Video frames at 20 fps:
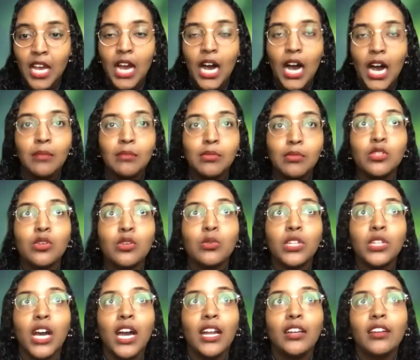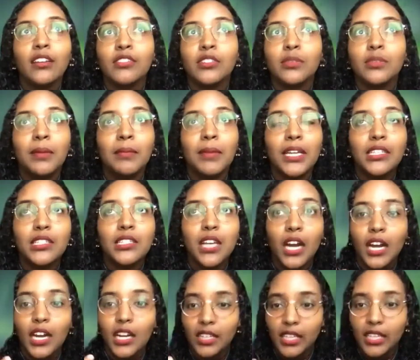I'm so tired. I've spent my
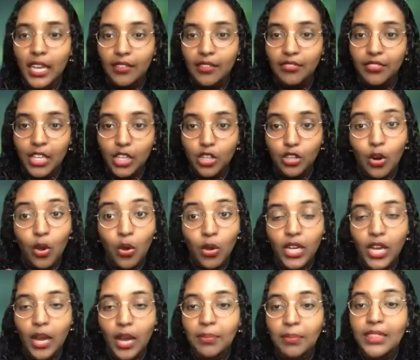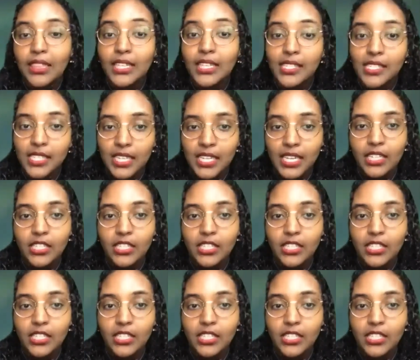entire life like growing up listening